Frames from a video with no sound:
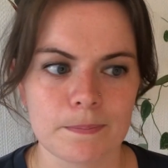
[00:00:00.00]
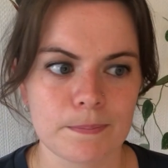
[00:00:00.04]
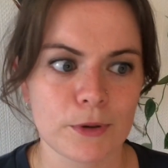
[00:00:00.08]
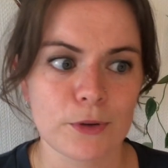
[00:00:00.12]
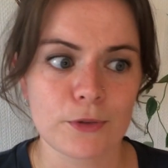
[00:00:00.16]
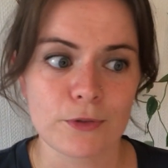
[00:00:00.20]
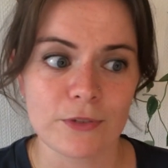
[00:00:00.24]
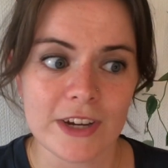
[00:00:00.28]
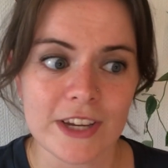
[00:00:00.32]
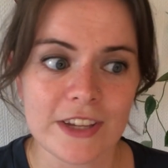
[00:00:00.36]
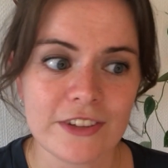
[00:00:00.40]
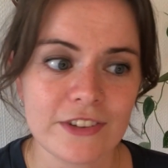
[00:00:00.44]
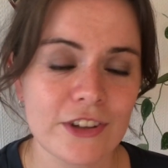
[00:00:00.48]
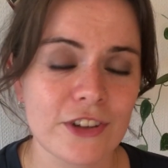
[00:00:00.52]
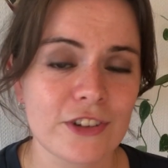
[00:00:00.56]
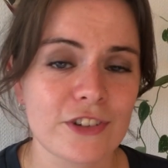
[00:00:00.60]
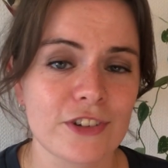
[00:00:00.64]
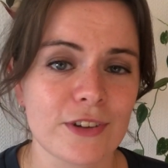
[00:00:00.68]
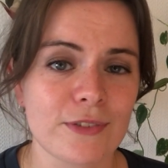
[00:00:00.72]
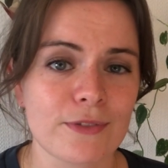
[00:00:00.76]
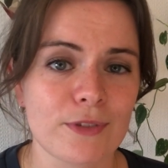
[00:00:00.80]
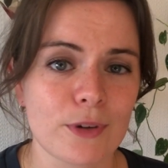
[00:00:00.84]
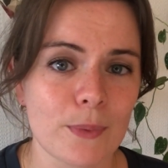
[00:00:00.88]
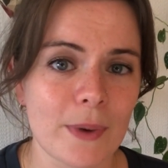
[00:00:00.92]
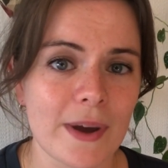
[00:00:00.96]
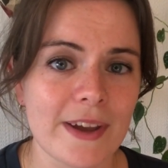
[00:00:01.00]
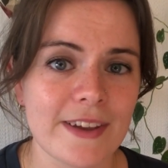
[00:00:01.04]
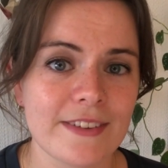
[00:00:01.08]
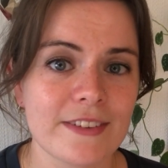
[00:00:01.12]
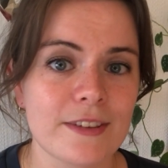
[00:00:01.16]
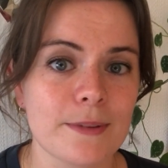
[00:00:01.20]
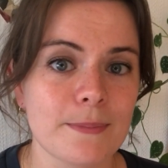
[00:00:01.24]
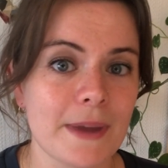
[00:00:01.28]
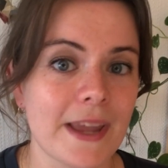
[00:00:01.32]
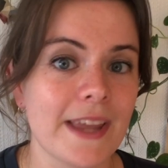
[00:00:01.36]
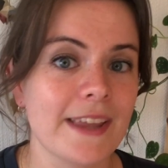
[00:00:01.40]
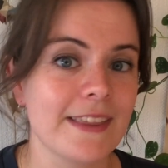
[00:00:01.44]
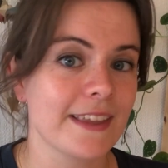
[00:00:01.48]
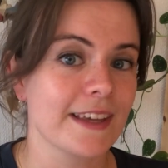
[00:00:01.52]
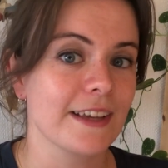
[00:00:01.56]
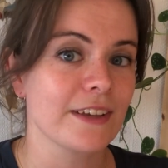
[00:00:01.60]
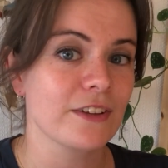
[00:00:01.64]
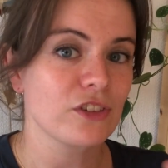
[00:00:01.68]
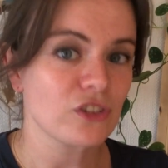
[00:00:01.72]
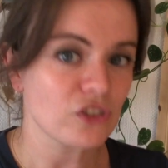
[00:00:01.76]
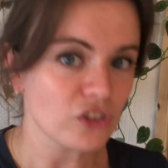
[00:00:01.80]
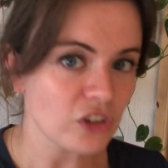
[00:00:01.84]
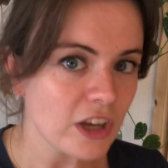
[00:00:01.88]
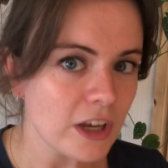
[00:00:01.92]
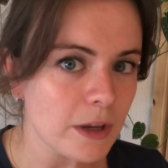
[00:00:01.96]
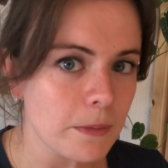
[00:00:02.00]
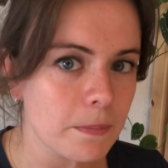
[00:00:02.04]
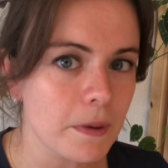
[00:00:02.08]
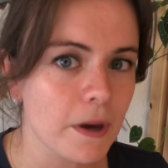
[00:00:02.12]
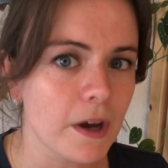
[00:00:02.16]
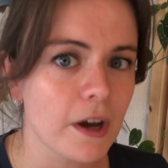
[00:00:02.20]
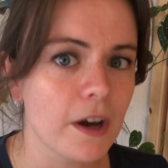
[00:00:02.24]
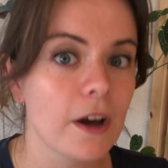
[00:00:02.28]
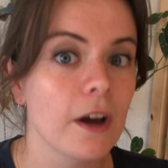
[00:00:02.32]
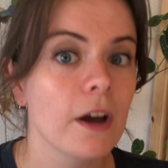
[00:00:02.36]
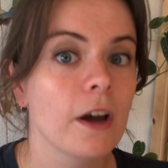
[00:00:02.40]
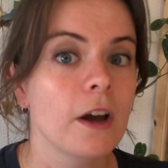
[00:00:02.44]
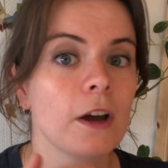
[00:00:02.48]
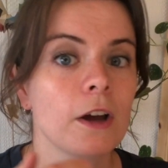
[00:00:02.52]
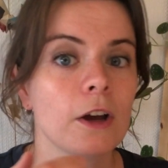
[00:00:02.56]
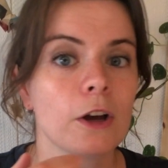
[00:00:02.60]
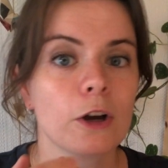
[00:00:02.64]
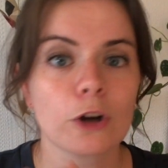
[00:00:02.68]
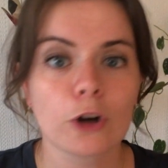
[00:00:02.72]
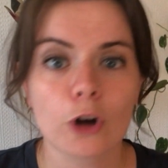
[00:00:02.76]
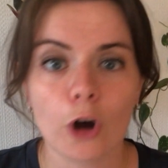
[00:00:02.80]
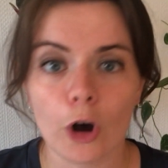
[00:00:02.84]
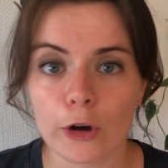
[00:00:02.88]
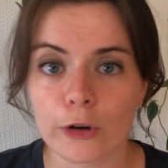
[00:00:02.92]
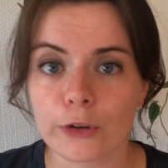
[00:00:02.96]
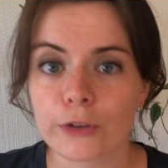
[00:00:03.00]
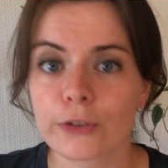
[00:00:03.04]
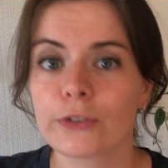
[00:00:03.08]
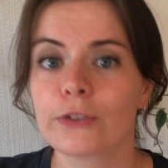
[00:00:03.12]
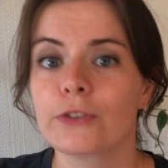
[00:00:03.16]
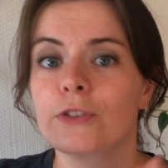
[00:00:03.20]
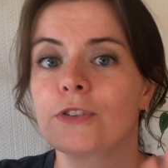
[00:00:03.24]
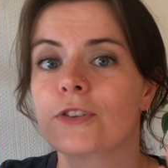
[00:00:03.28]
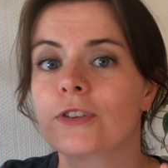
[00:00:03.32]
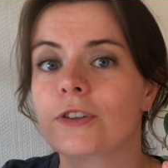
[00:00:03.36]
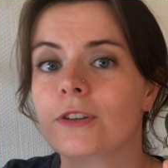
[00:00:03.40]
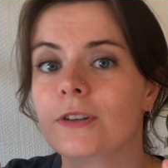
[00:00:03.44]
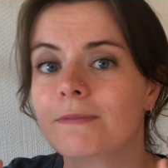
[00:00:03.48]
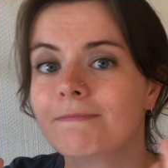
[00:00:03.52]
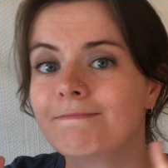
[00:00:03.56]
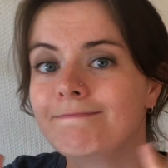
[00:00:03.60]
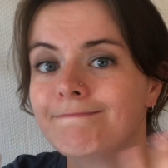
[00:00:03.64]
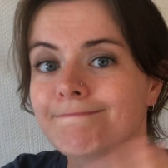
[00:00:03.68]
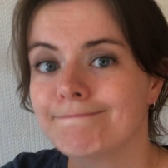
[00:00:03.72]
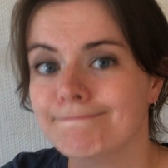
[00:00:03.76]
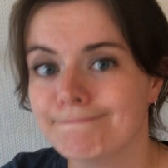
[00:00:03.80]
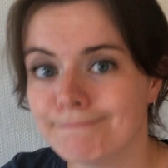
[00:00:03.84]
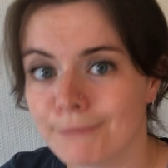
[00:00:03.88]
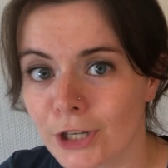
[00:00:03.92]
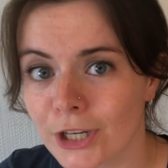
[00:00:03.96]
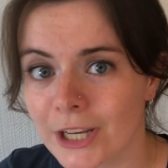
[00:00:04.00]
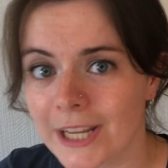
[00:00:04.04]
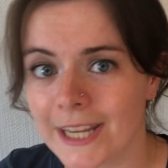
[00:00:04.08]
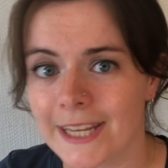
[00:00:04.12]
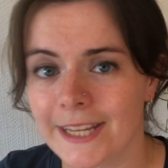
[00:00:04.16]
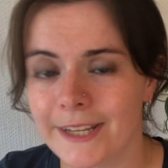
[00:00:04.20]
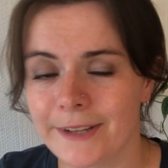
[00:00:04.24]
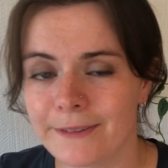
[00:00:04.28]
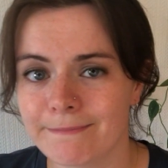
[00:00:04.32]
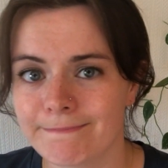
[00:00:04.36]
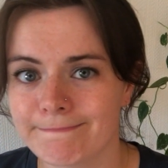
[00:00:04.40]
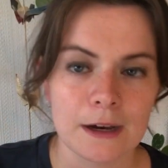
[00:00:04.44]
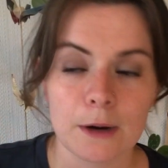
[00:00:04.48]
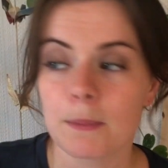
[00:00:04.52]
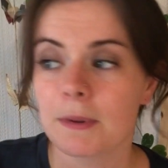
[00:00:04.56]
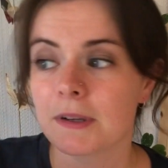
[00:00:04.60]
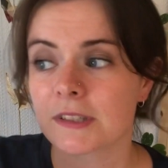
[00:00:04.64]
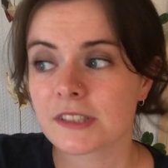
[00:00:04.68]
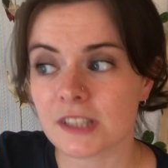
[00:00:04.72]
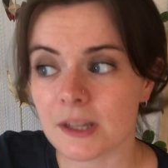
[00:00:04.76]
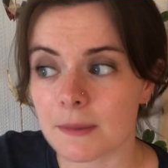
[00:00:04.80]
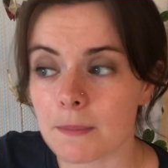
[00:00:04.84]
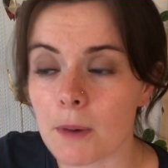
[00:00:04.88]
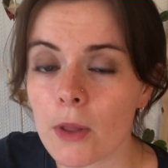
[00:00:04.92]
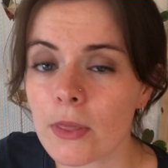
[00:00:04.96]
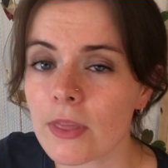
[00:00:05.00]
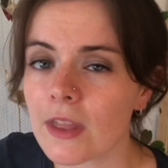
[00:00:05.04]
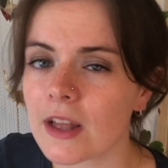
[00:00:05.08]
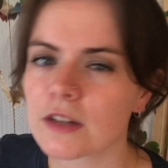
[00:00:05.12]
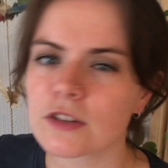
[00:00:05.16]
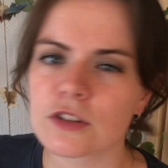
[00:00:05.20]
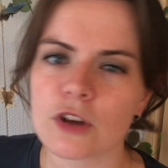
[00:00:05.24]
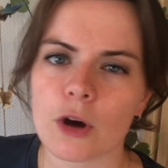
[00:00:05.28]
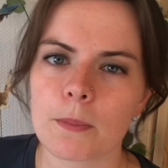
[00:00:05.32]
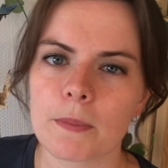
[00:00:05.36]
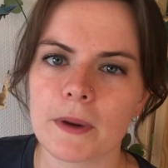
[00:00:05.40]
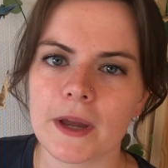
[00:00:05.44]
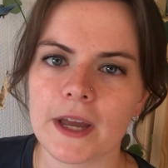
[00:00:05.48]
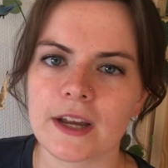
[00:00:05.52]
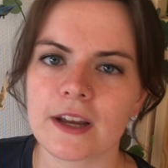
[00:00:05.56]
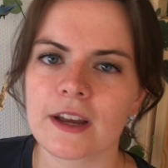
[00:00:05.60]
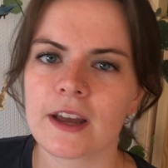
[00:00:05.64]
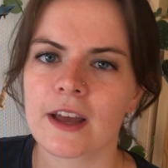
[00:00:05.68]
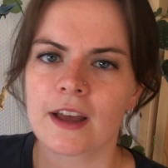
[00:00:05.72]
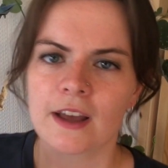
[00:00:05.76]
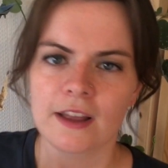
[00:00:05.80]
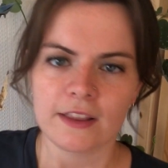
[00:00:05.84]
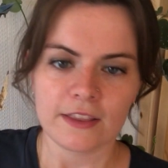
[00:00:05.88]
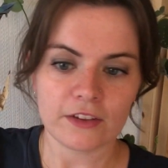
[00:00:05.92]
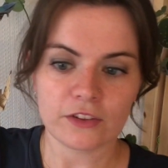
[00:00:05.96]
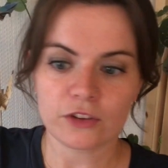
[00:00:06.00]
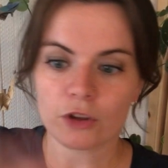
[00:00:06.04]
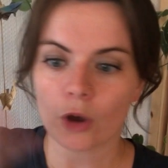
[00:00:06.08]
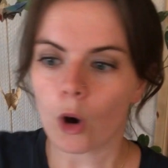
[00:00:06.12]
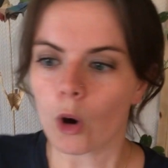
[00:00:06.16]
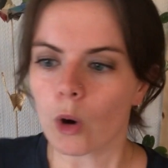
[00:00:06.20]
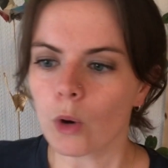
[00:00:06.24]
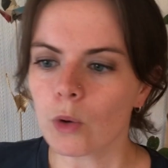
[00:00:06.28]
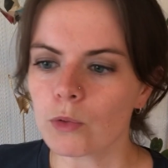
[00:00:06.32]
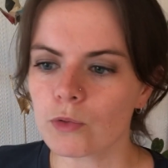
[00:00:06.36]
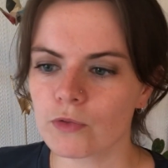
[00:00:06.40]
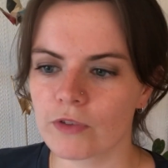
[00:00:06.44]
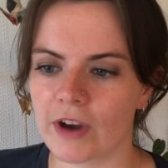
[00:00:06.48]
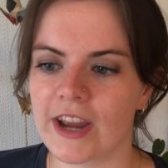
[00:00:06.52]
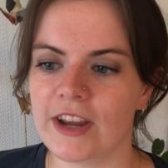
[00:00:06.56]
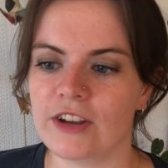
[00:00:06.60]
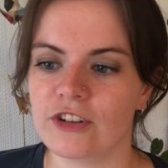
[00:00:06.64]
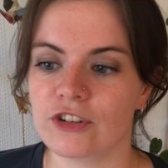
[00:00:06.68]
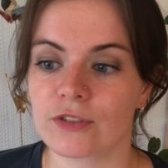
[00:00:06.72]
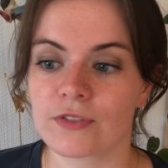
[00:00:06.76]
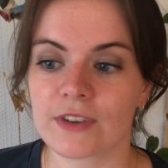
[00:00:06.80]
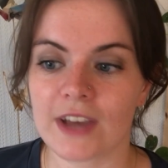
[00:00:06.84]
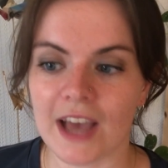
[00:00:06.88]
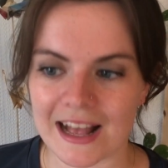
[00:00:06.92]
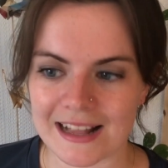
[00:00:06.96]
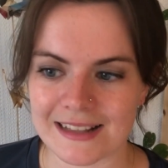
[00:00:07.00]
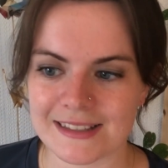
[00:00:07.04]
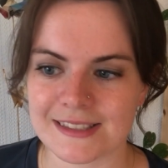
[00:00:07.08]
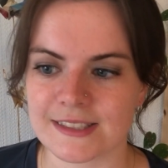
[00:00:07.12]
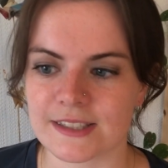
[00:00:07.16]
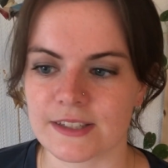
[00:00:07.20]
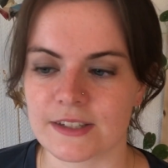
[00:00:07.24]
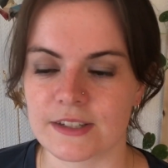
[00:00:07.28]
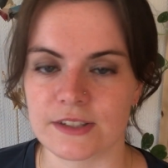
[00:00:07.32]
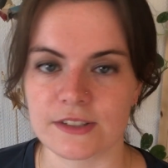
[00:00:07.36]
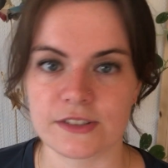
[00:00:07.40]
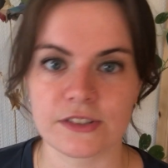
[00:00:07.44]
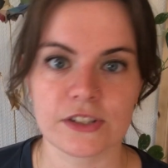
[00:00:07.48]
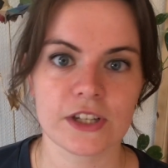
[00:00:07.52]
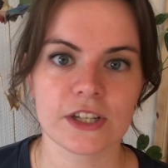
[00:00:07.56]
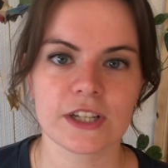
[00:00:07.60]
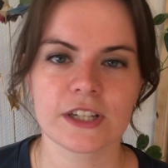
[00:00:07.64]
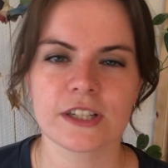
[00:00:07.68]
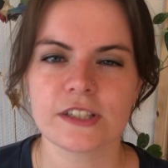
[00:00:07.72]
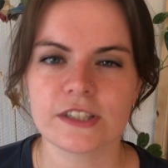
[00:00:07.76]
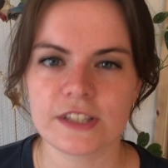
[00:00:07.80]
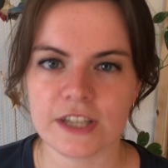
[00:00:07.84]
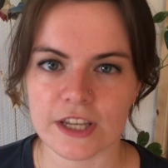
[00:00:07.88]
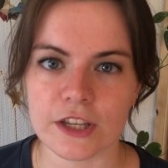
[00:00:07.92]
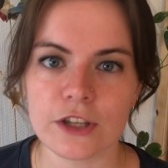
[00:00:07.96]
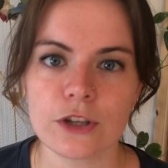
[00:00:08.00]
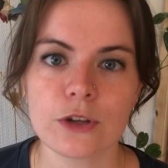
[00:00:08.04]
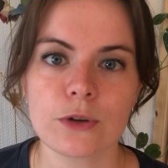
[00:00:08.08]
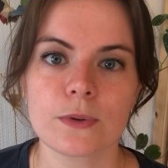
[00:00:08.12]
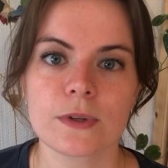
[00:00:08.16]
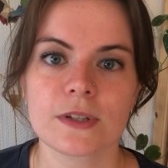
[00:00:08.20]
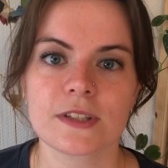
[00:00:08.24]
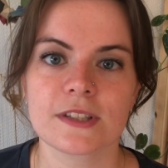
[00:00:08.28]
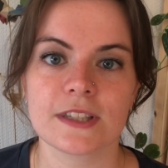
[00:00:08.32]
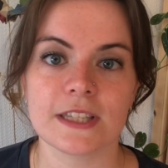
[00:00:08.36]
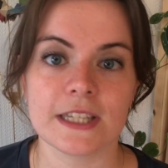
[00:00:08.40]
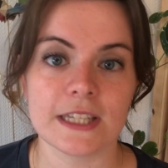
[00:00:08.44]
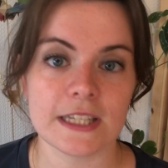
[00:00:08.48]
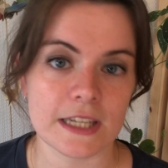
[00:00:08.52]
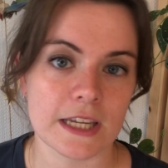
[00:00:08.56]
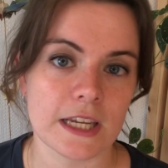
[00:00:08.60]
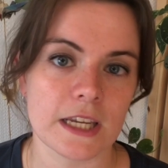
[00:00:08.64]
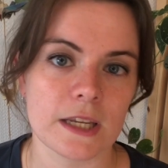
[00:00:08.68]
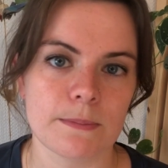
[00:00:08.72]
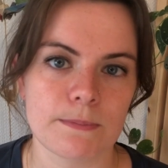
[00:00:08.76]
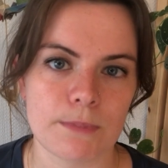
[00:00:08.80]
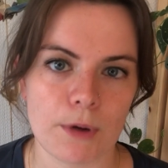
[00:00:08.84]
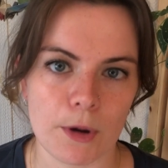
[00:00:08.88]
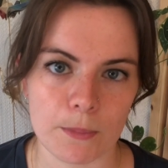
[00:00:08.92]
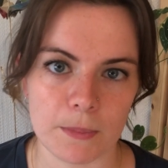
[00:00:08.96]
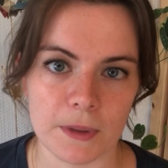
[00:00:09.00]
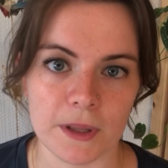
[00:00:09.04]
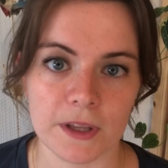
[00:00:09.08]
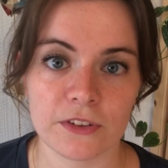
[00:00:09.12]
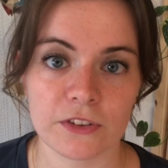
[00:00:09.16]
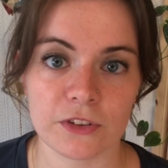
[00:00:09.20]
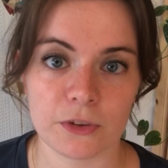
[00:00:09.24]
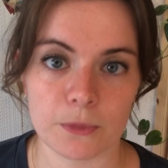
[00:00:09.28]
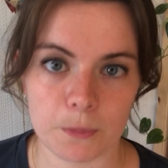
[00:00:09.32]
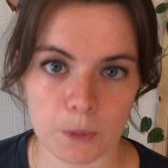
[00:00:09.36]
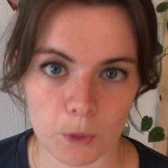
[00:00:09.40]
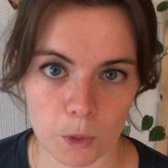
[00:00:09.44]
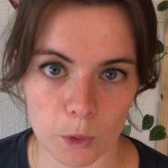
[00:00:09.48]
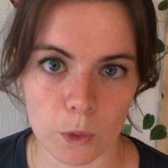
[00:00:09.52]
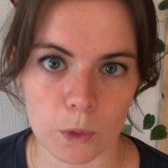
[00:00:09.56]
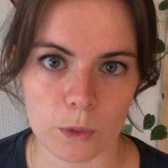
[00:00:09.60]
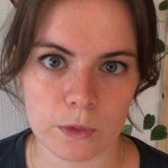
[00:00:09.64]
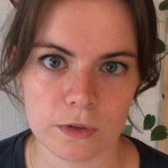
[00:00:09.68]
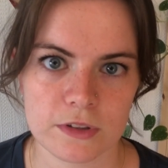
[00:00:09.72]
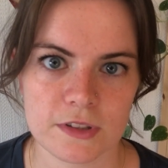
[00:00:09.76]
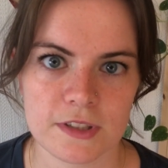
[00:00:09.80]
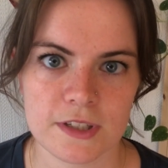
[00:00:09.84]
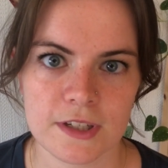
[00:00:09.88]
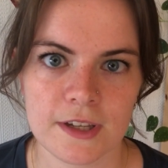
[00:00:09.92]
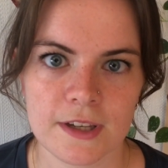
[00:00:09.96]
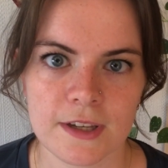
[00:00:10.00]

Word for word: But researching for ways to make things cheaper costs money. And whilst I'm on that topic, there's a whole range of cancers that continuously need public support.